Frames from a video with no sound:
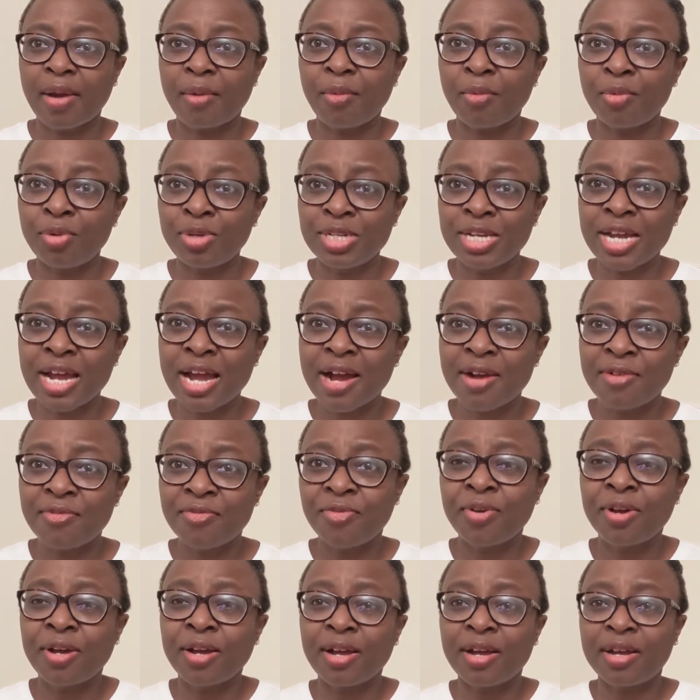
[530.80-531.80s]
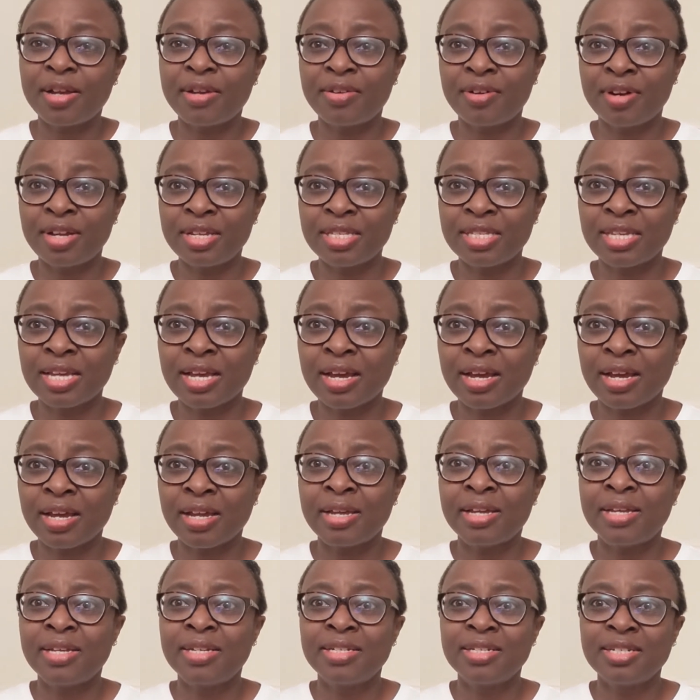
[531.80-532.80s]
would have a greater
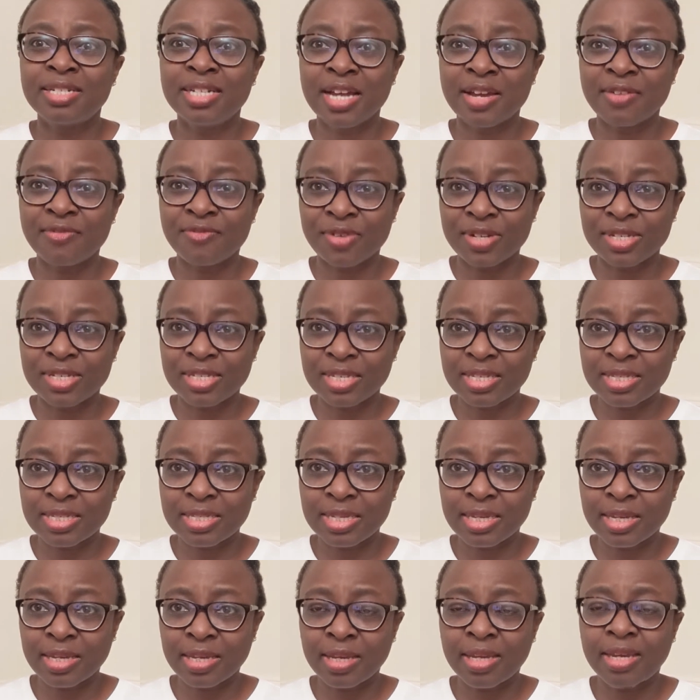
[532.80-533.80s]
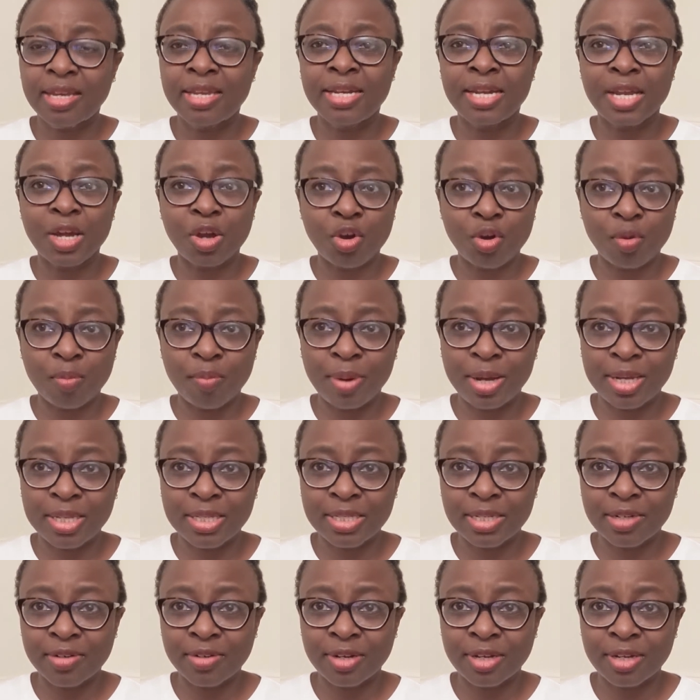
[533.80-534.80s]
diversity in their gut
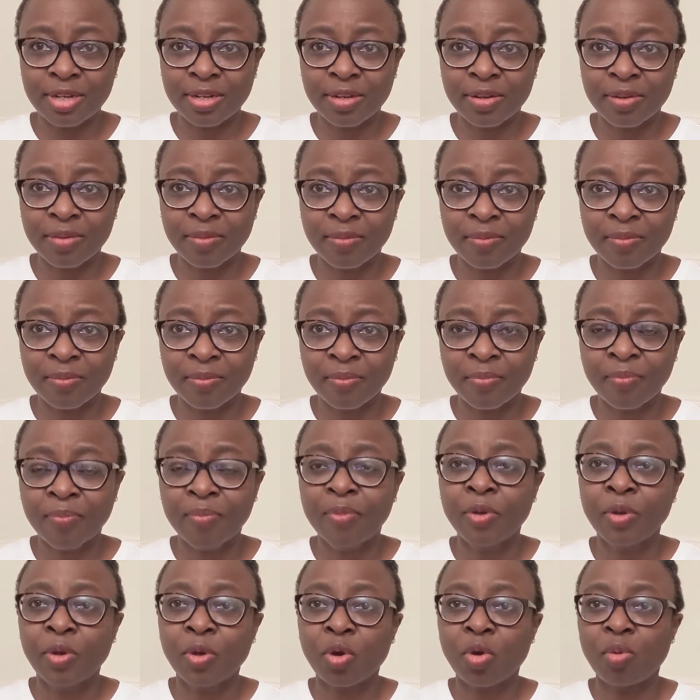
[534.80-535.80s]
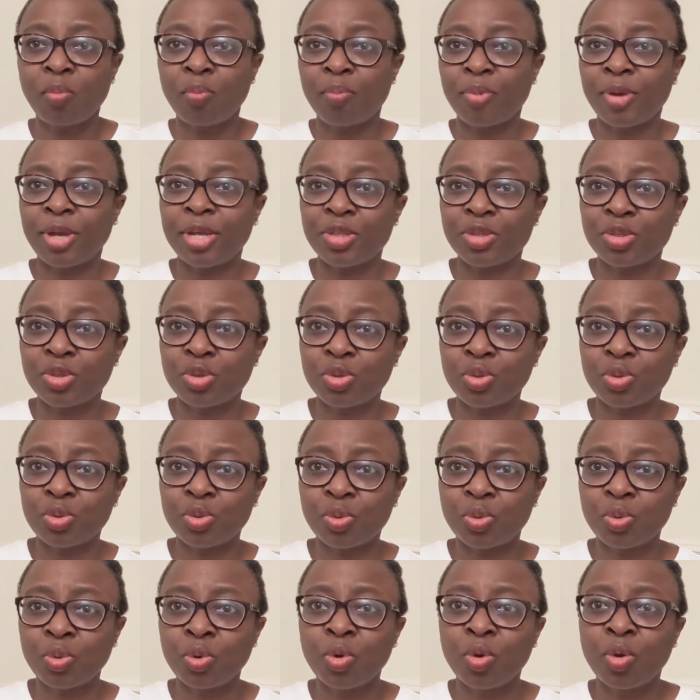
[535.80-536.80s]
bacteria compared
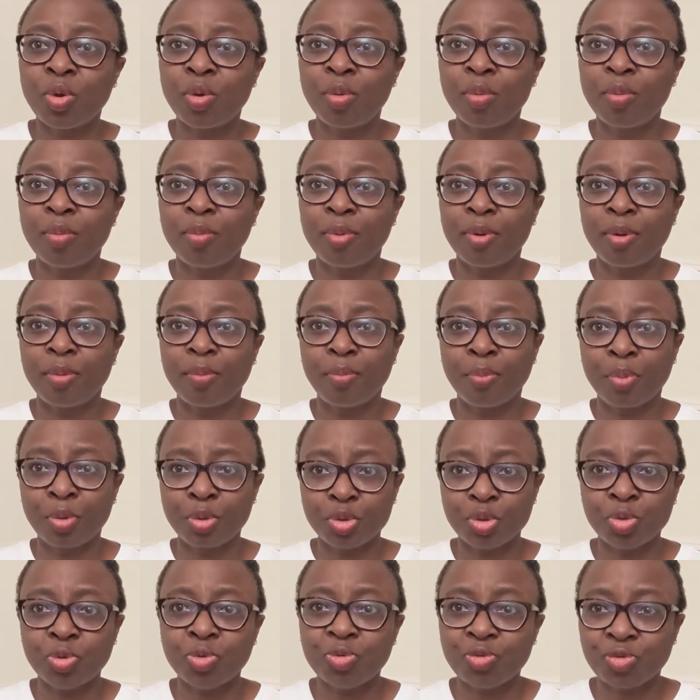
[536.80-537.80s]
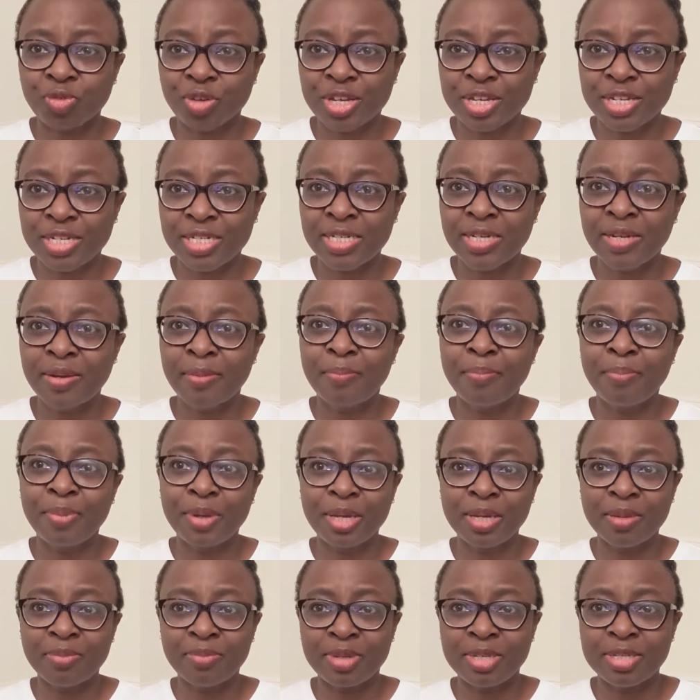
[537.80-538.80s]
to bottle-fed
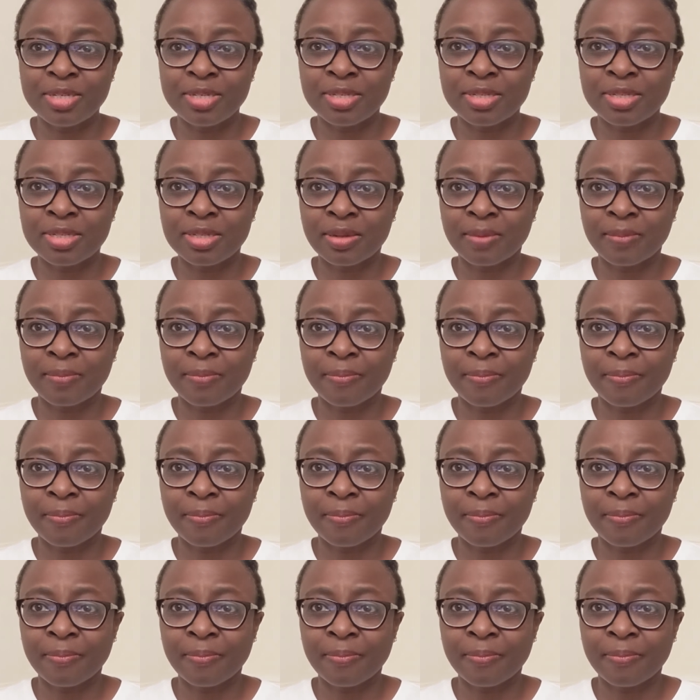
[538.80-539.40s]
babies.